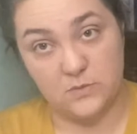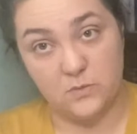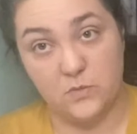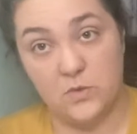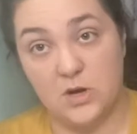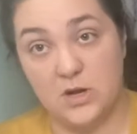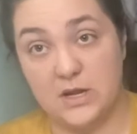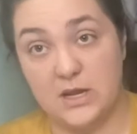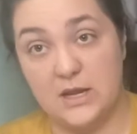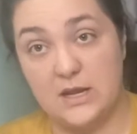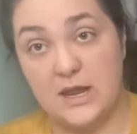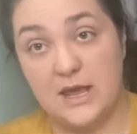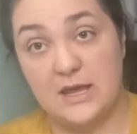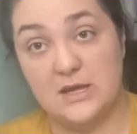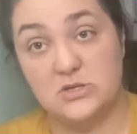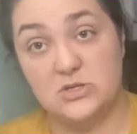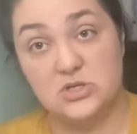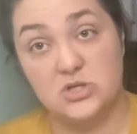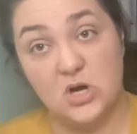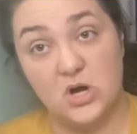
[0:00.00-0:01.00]
wanted a
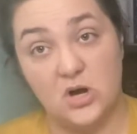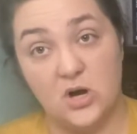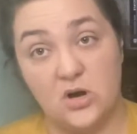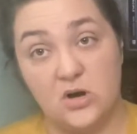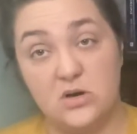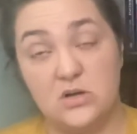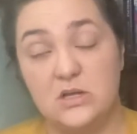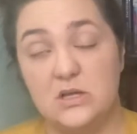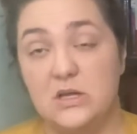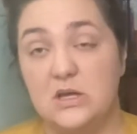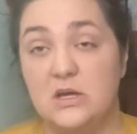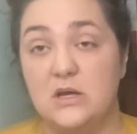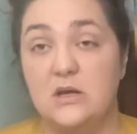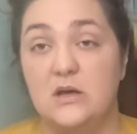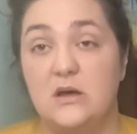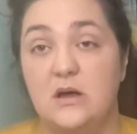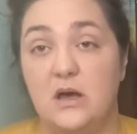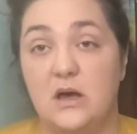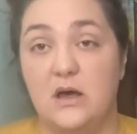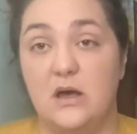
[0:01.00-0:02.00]
shawl
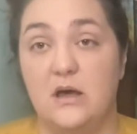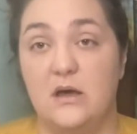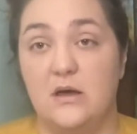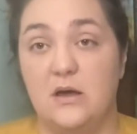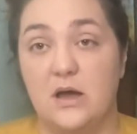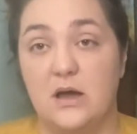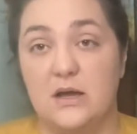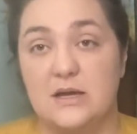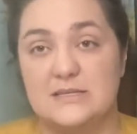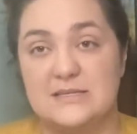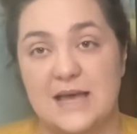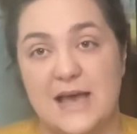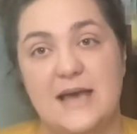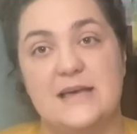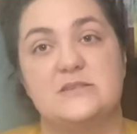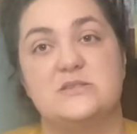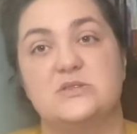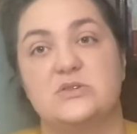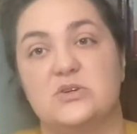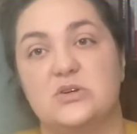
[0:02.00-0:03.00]
because I
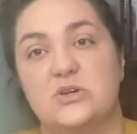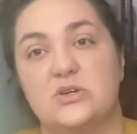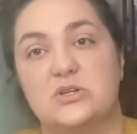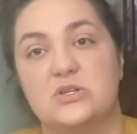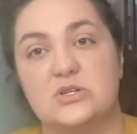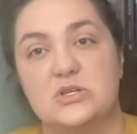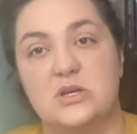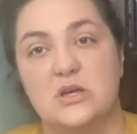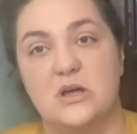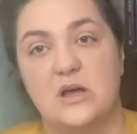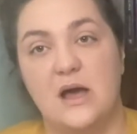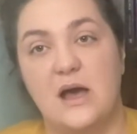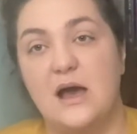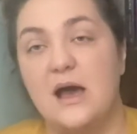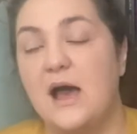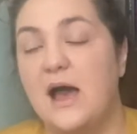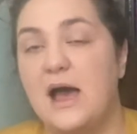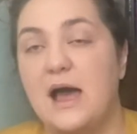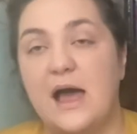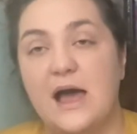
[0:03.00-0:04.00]
asked her
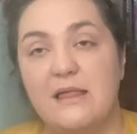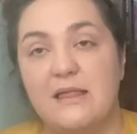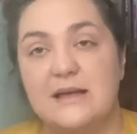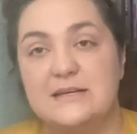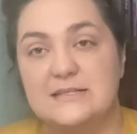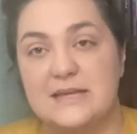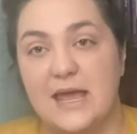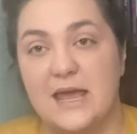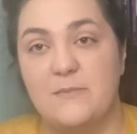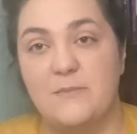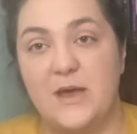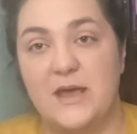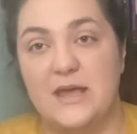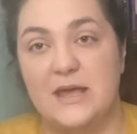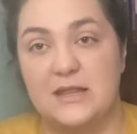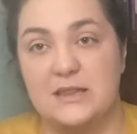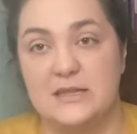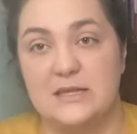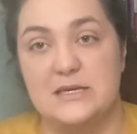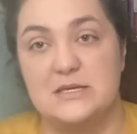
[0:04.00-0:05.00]
I like to hand make
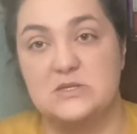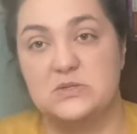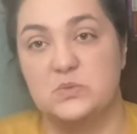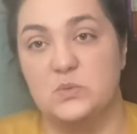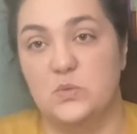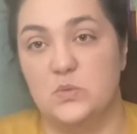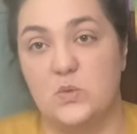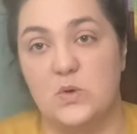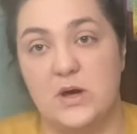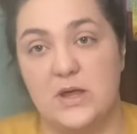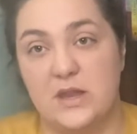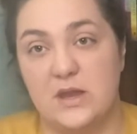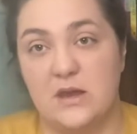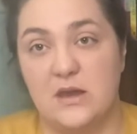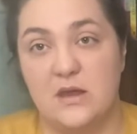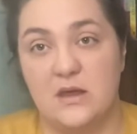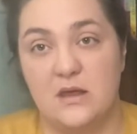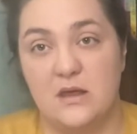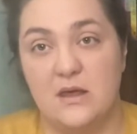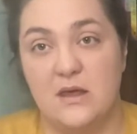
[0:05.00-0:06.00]
at least one
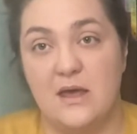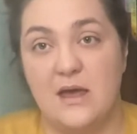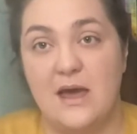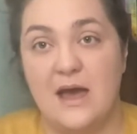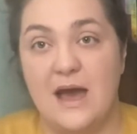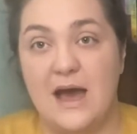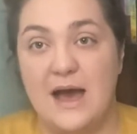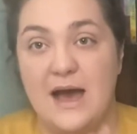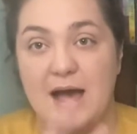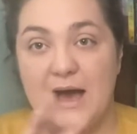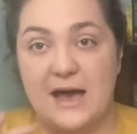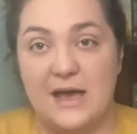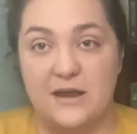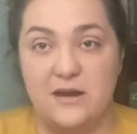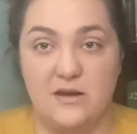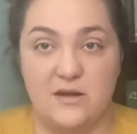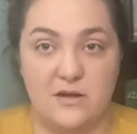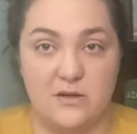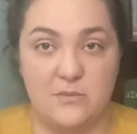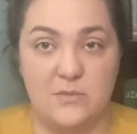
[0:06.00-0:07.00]

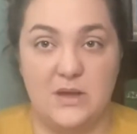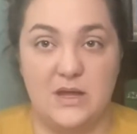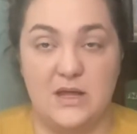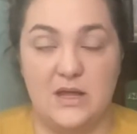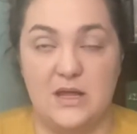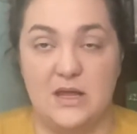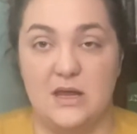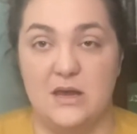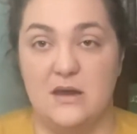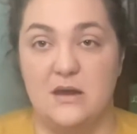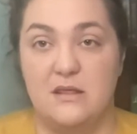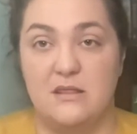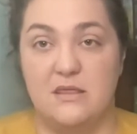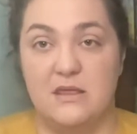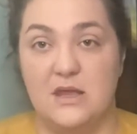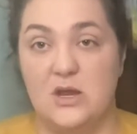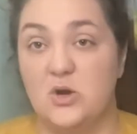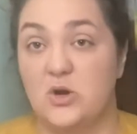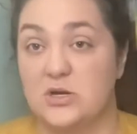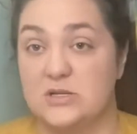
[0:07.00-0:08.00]
item in the
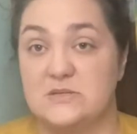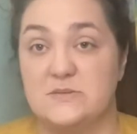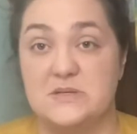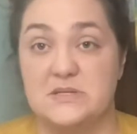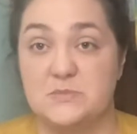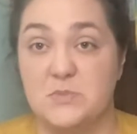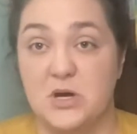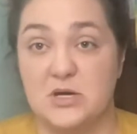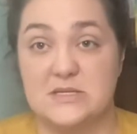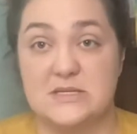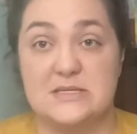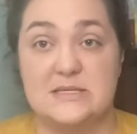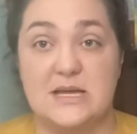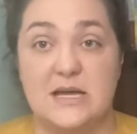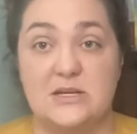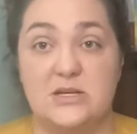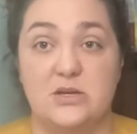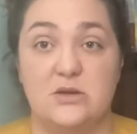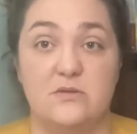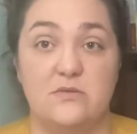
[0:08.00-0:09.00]
Christmas boxes I
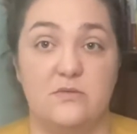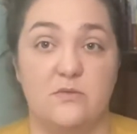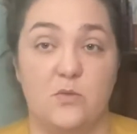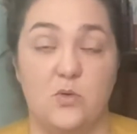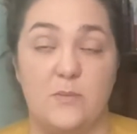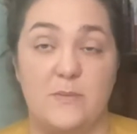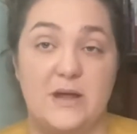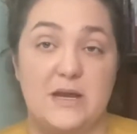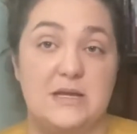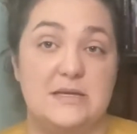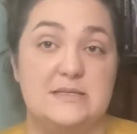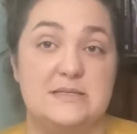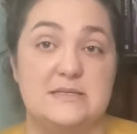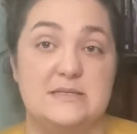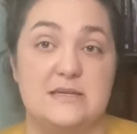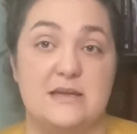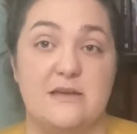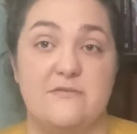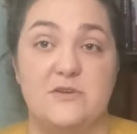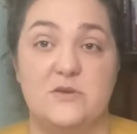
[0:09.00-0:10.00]
do for my nieces and
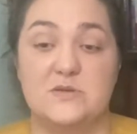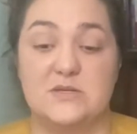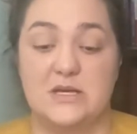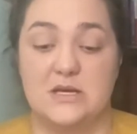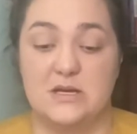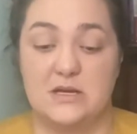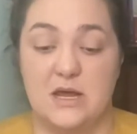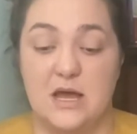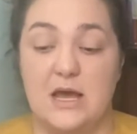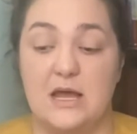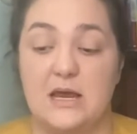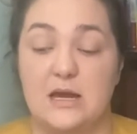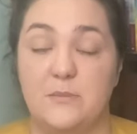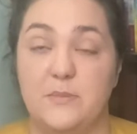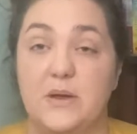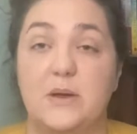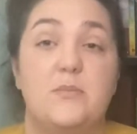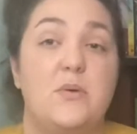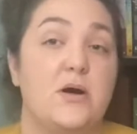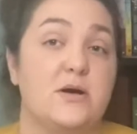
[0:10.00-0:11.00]
nephews. I get a
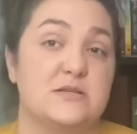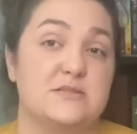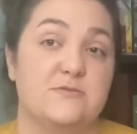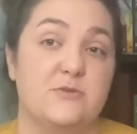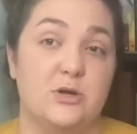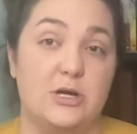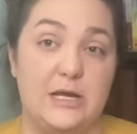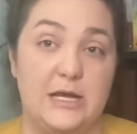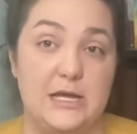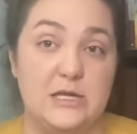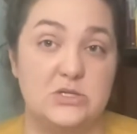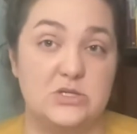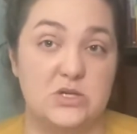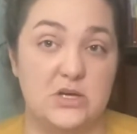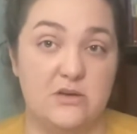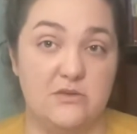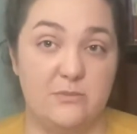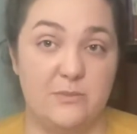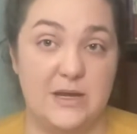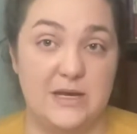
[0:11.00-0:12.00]
big box for each
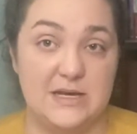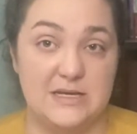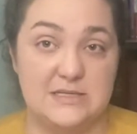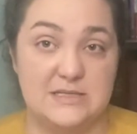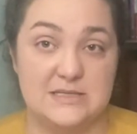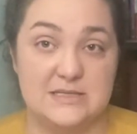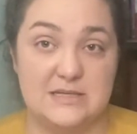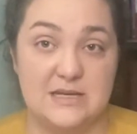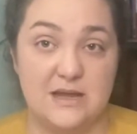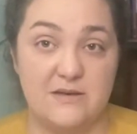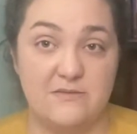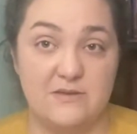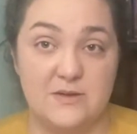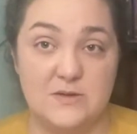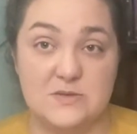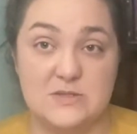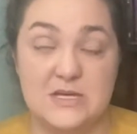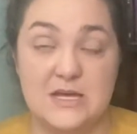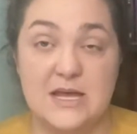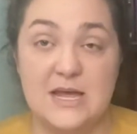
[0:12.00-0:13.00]
of my nieces and
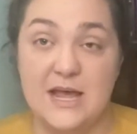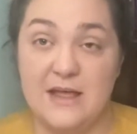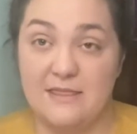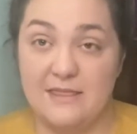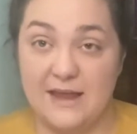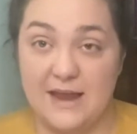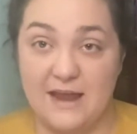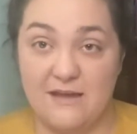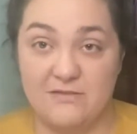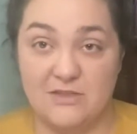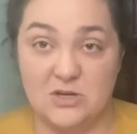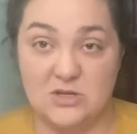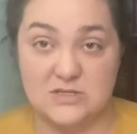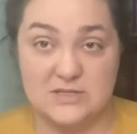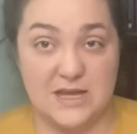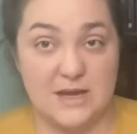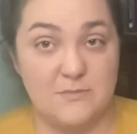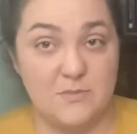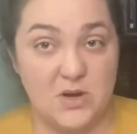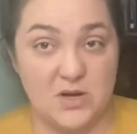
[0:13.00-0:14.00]
nephews. They have their
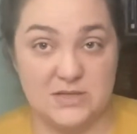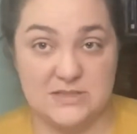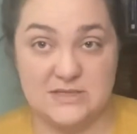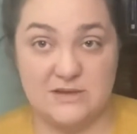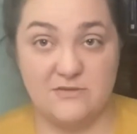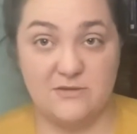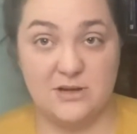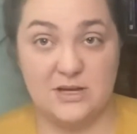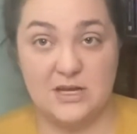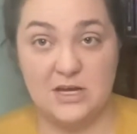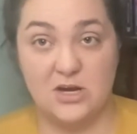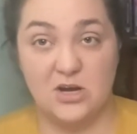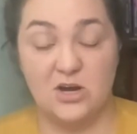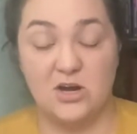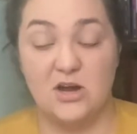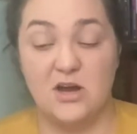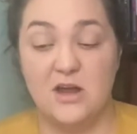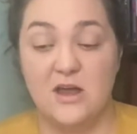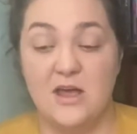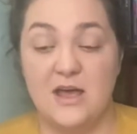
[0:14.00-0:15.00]
same box every year,
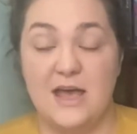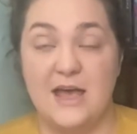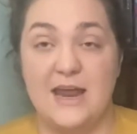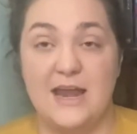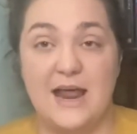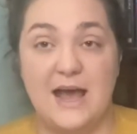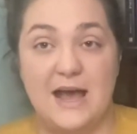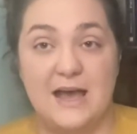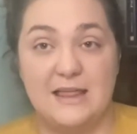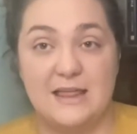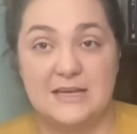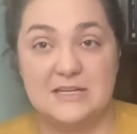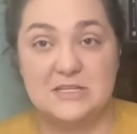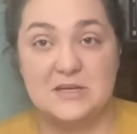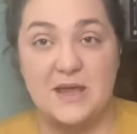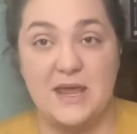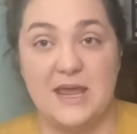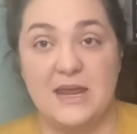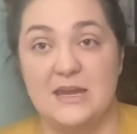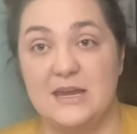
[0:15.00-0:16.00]
and I like to
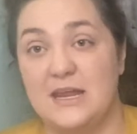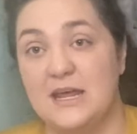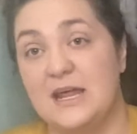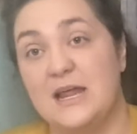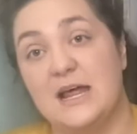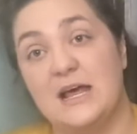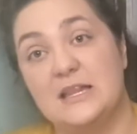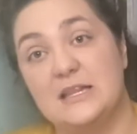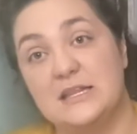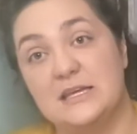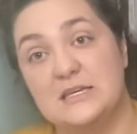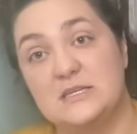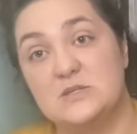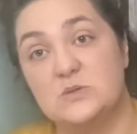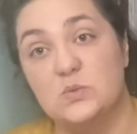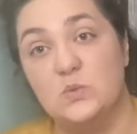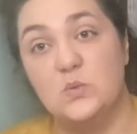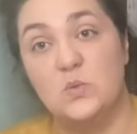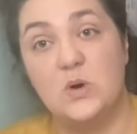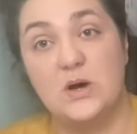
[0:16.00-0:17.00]
hand knit at least
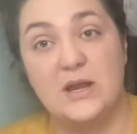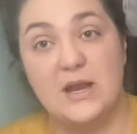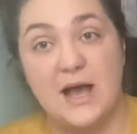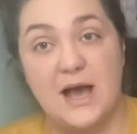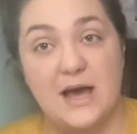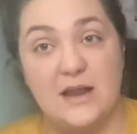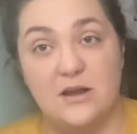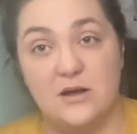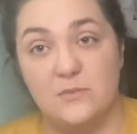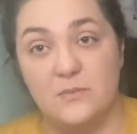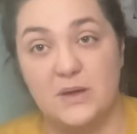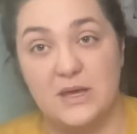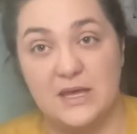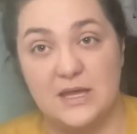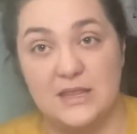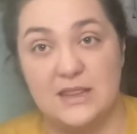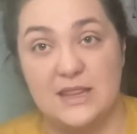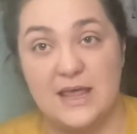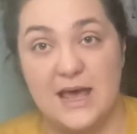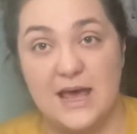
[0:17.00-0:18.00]
one item
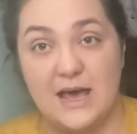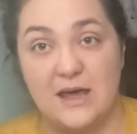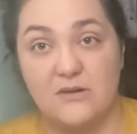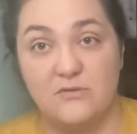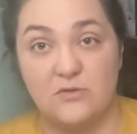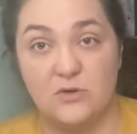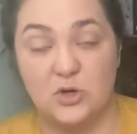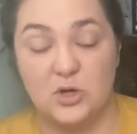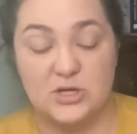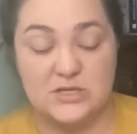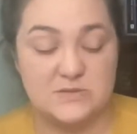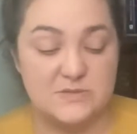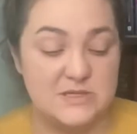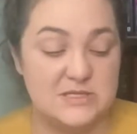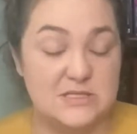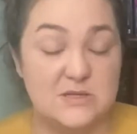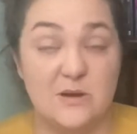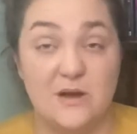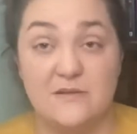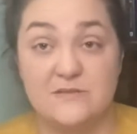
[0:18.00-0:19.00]
in that for Christmas.
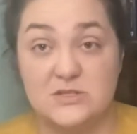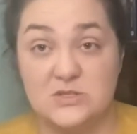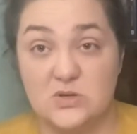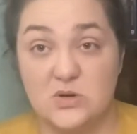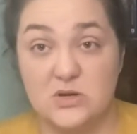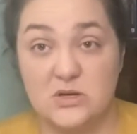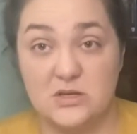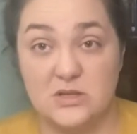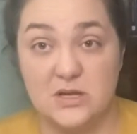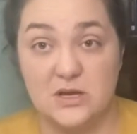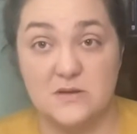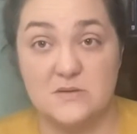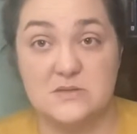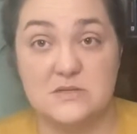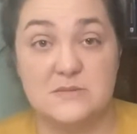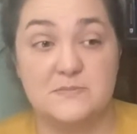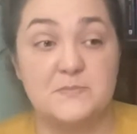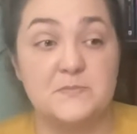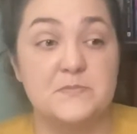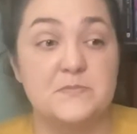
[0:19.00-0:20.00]
So I've started those.
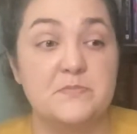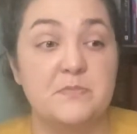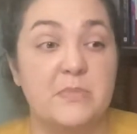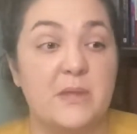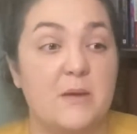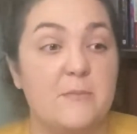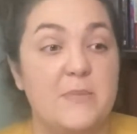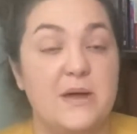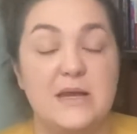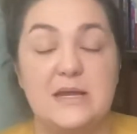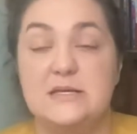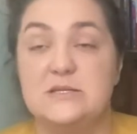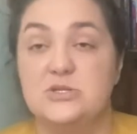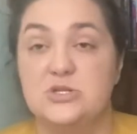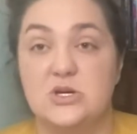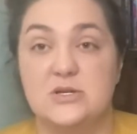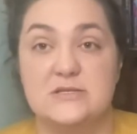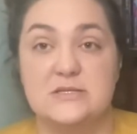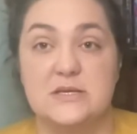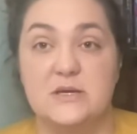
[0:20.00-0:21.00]
My niece
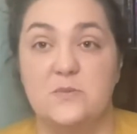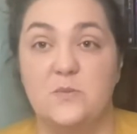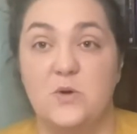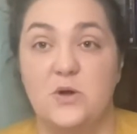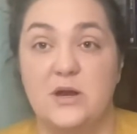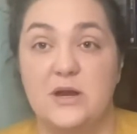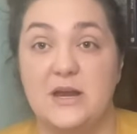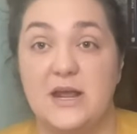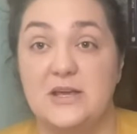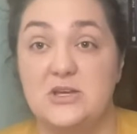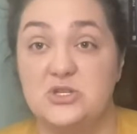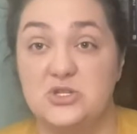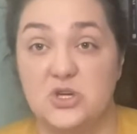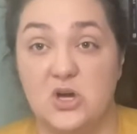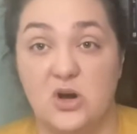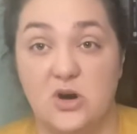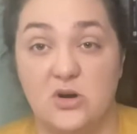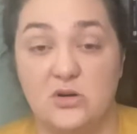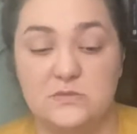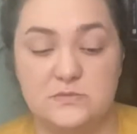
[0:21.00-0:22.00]
Jocelyn wanted a
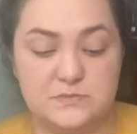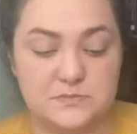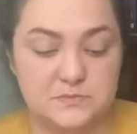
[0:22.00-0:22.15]
shawl,